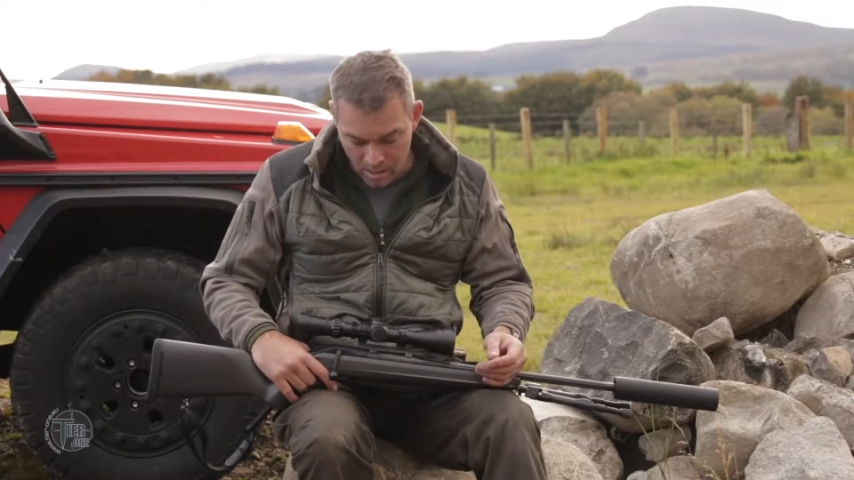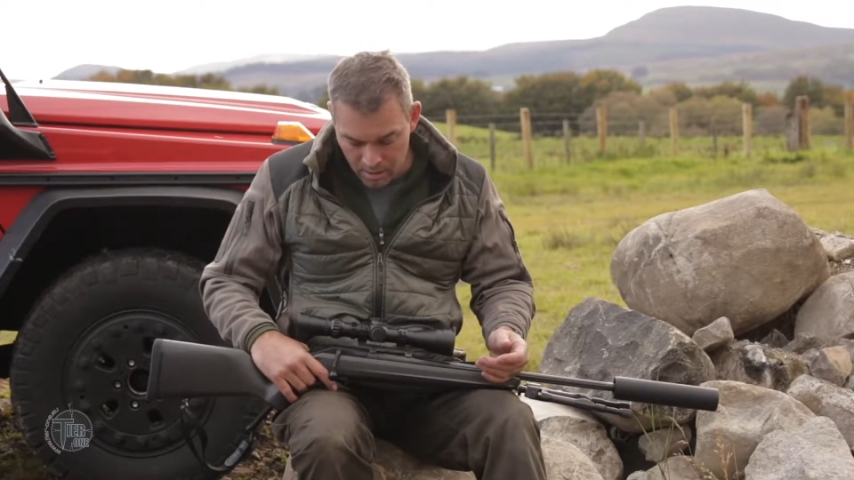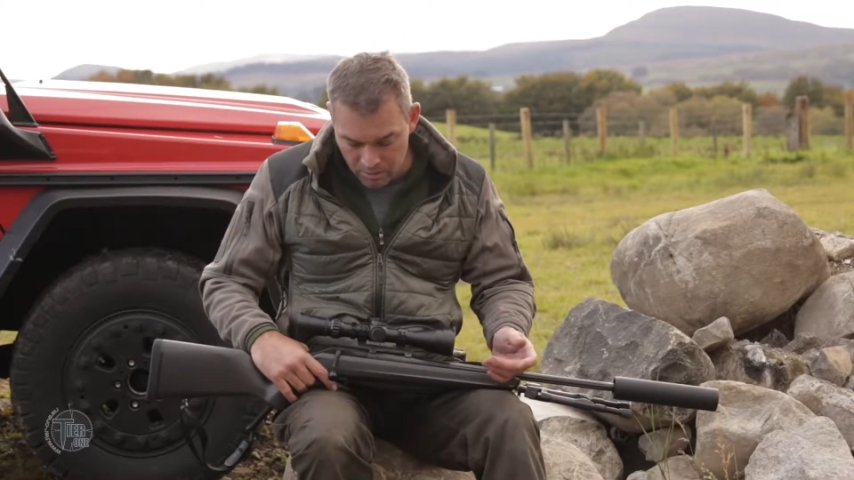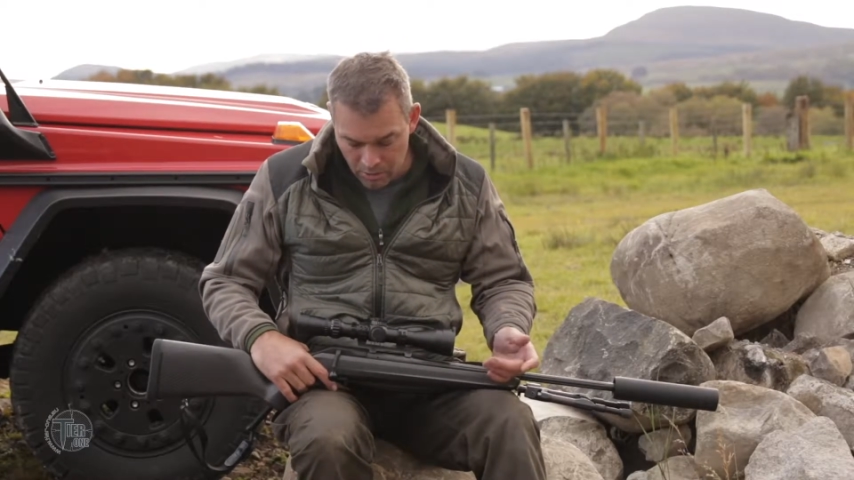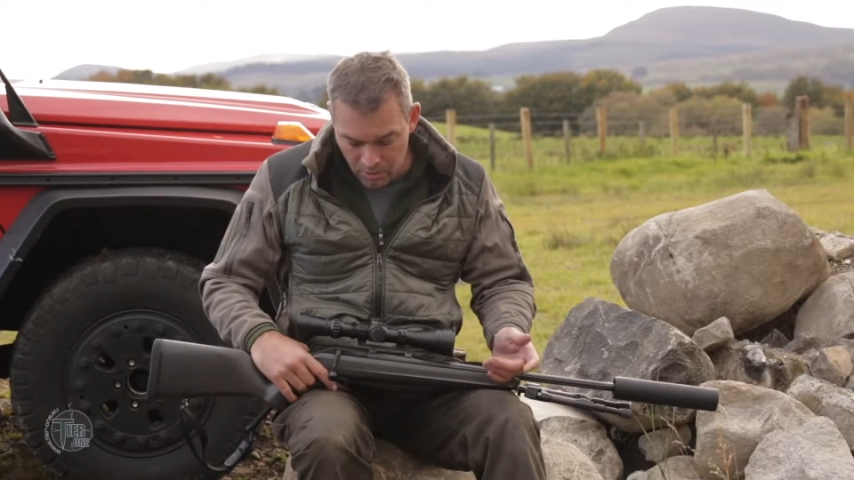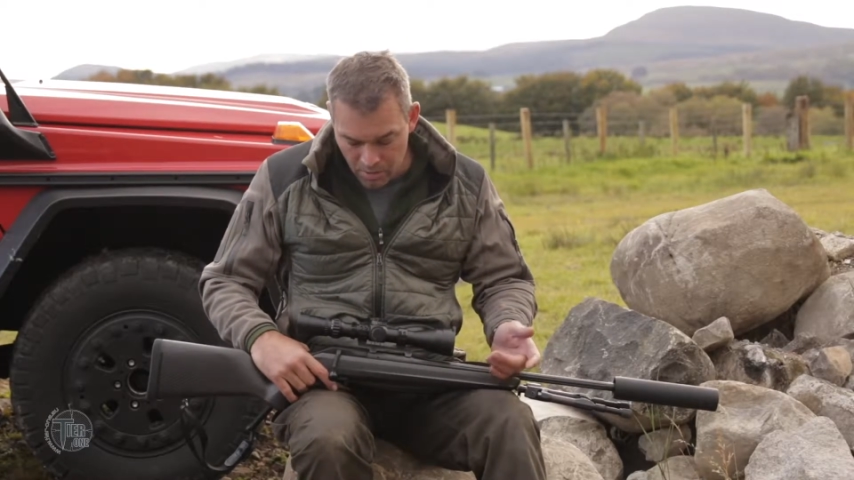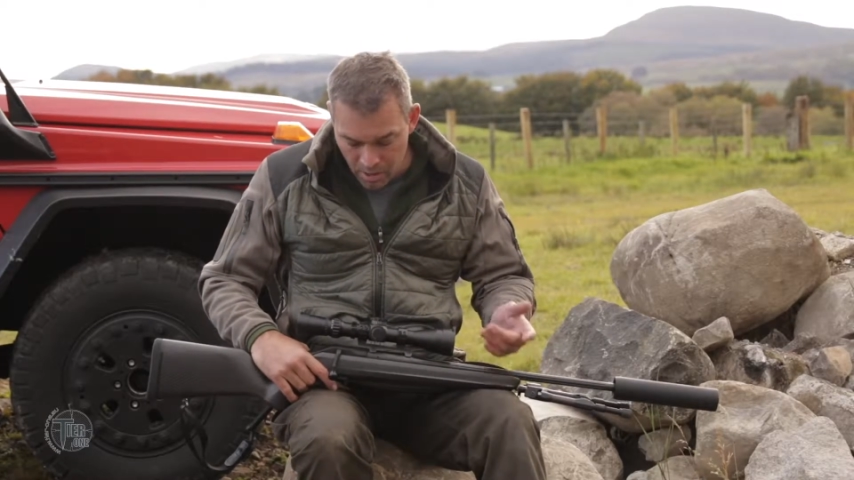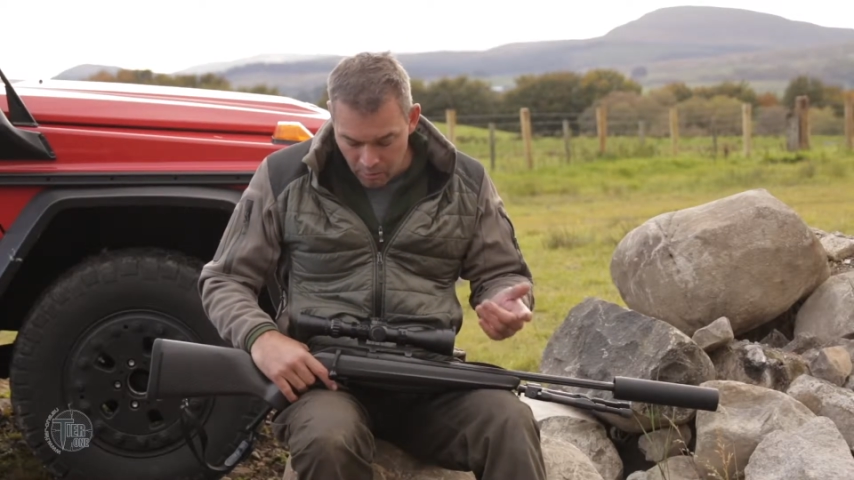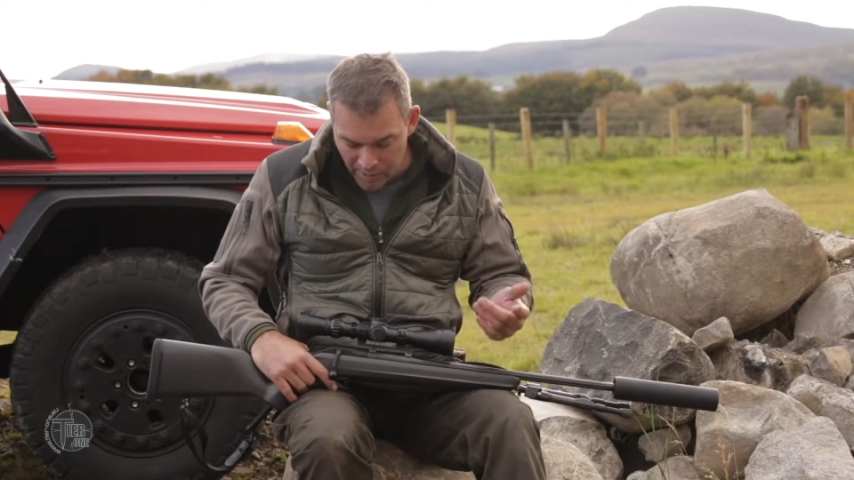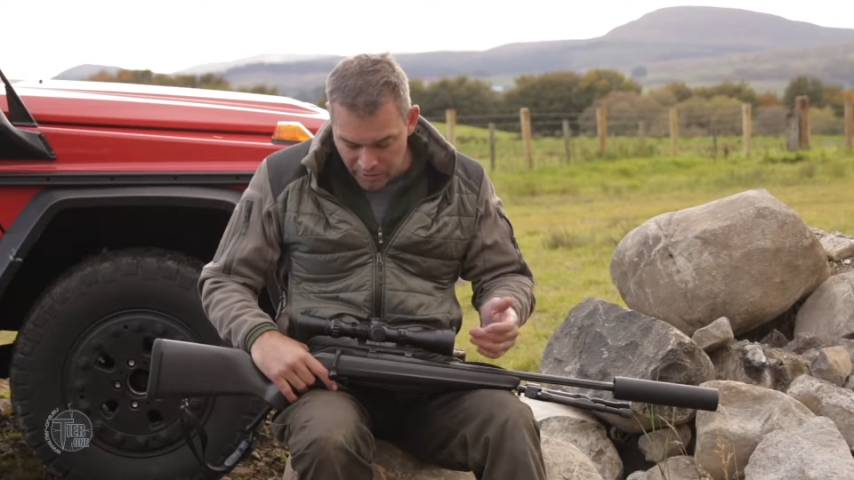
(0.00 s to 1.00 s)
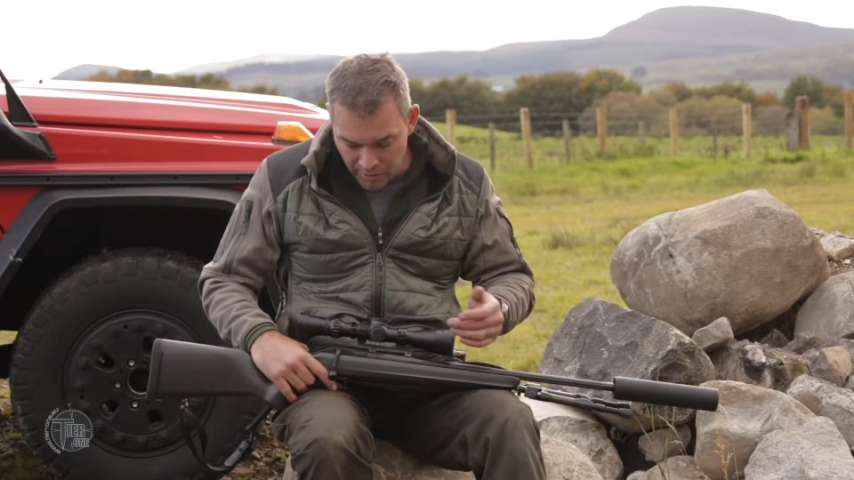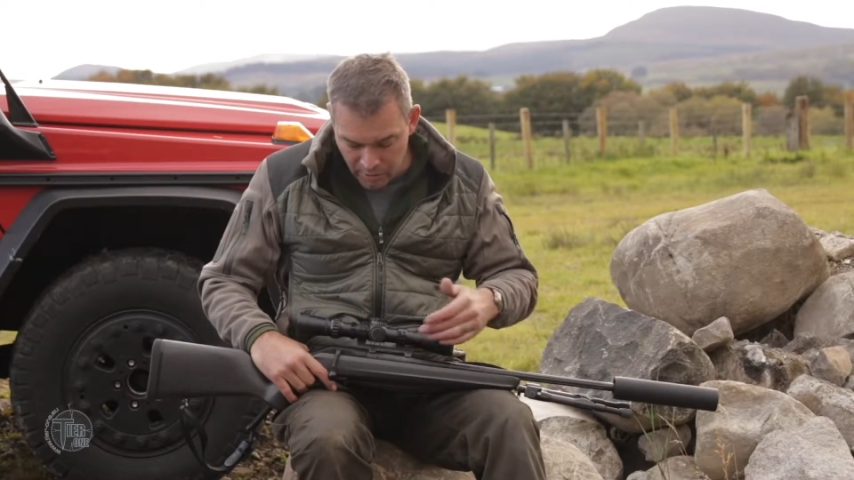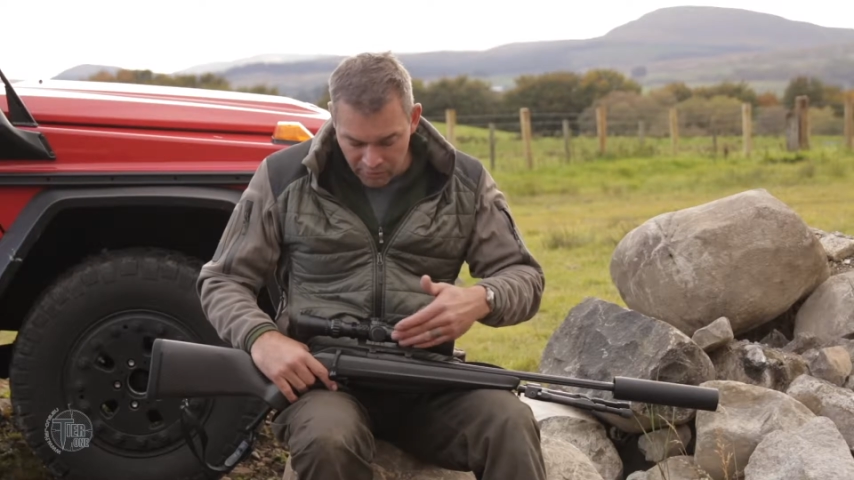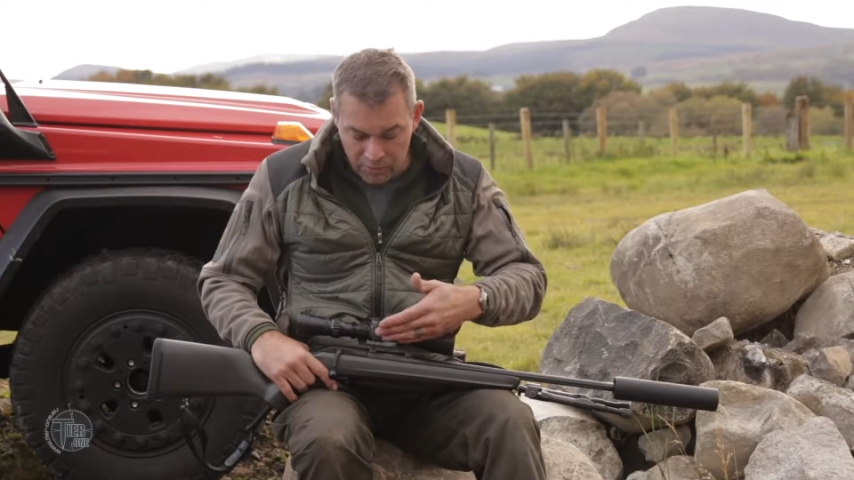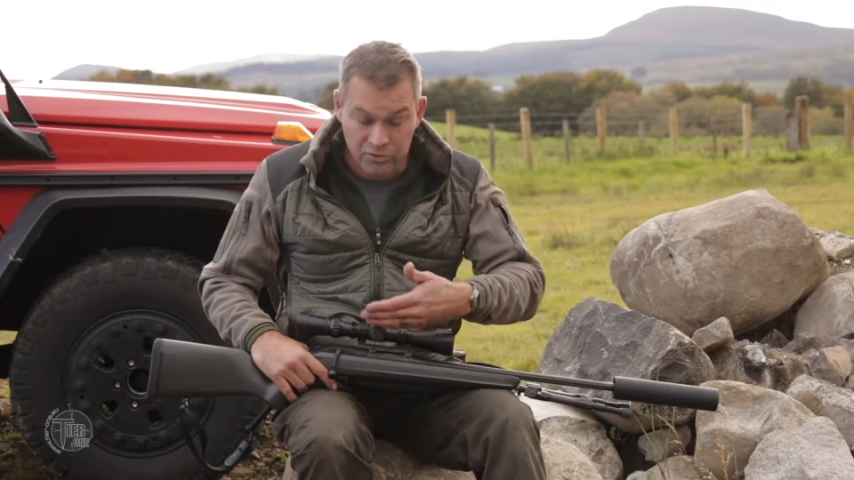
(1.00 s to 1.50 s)
So we actually
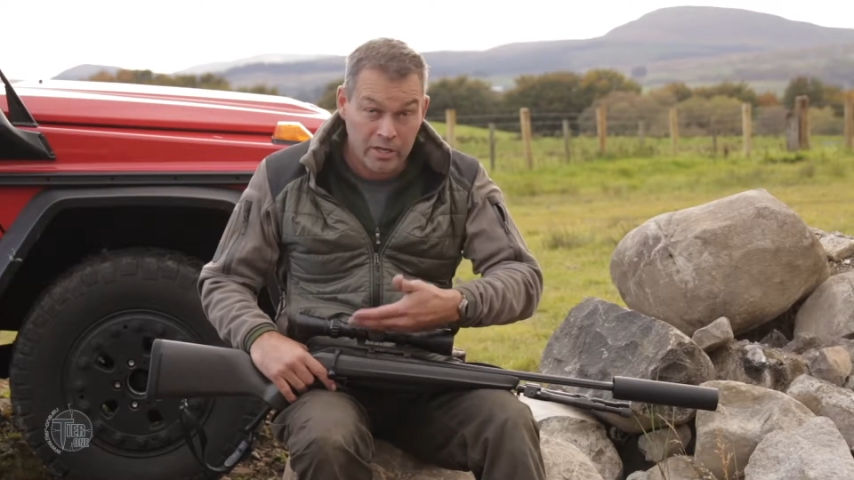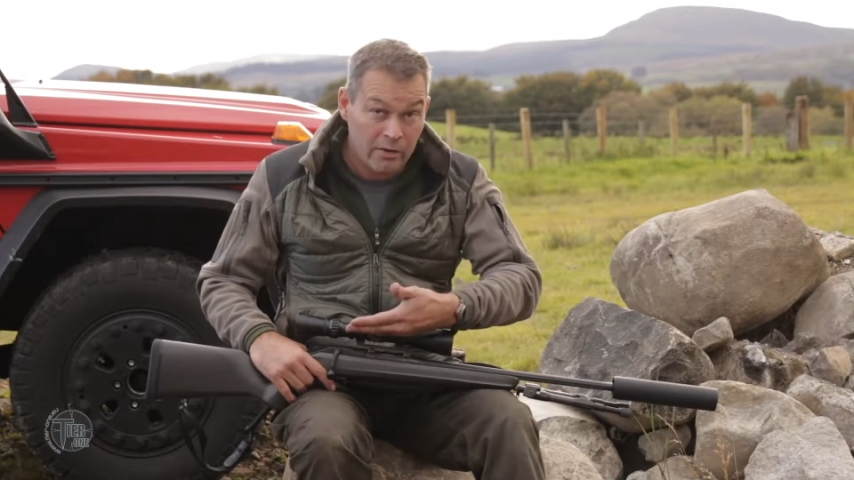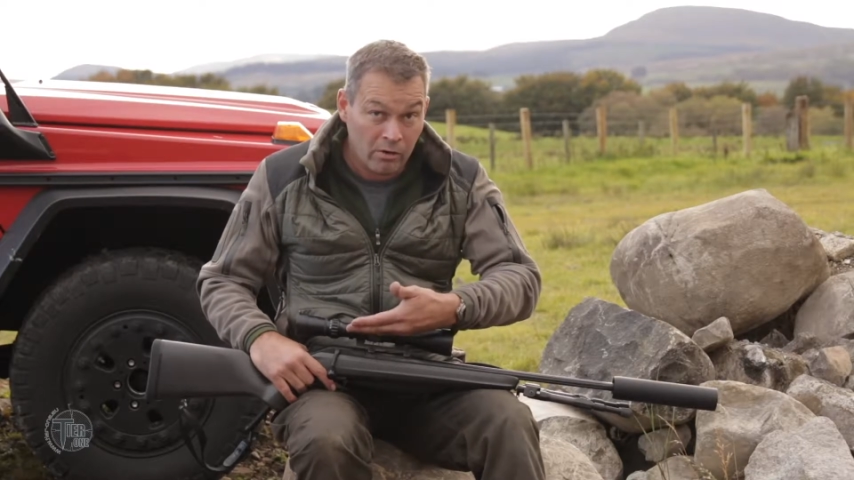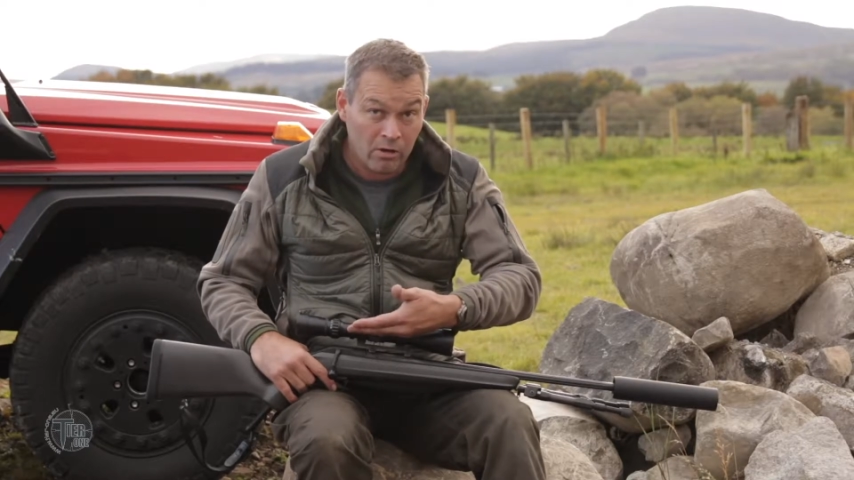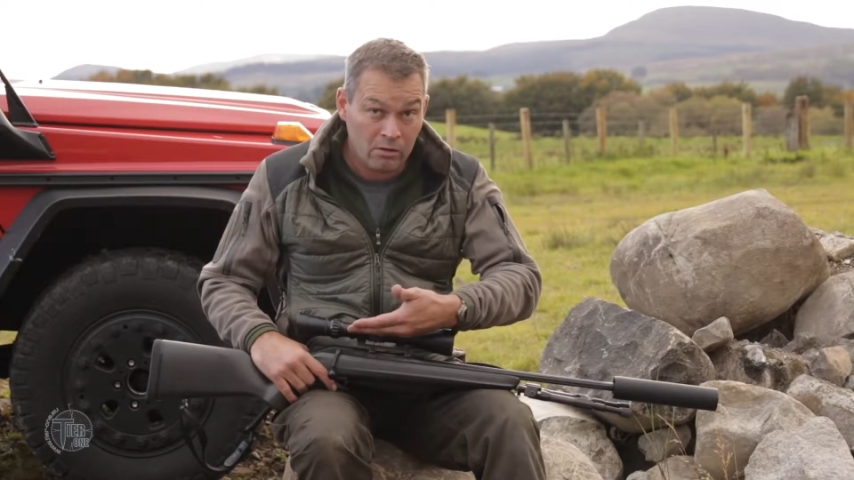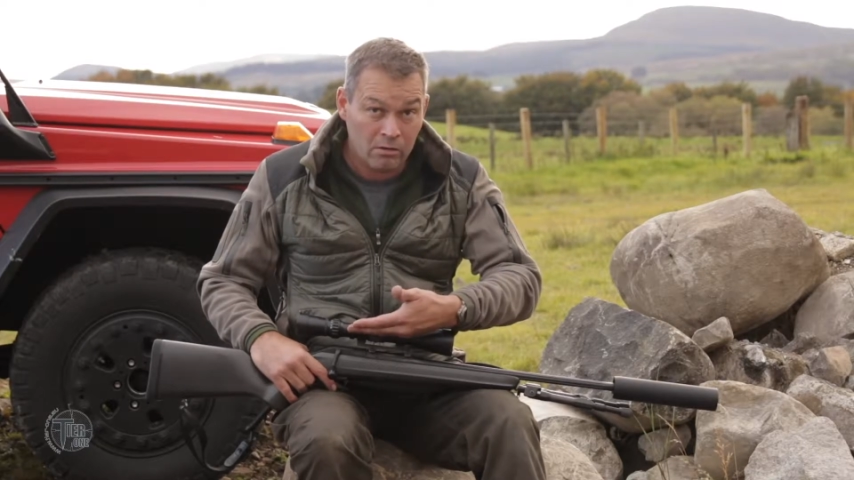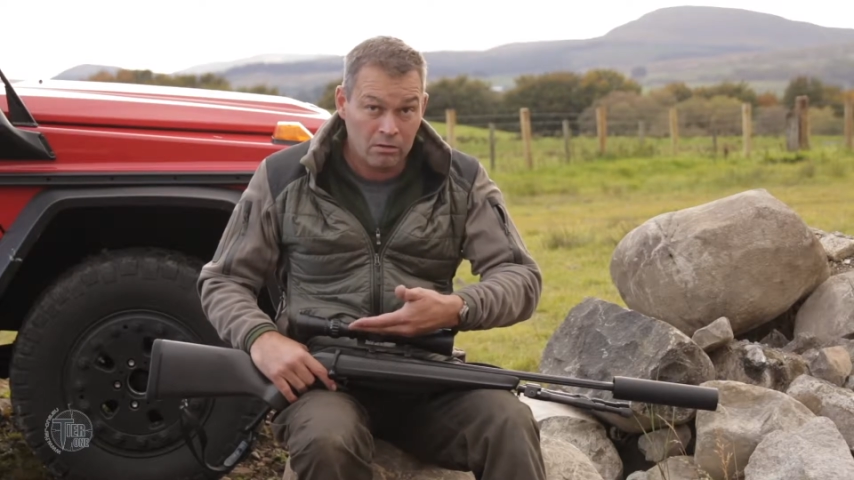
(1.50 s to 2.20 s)
offer 0,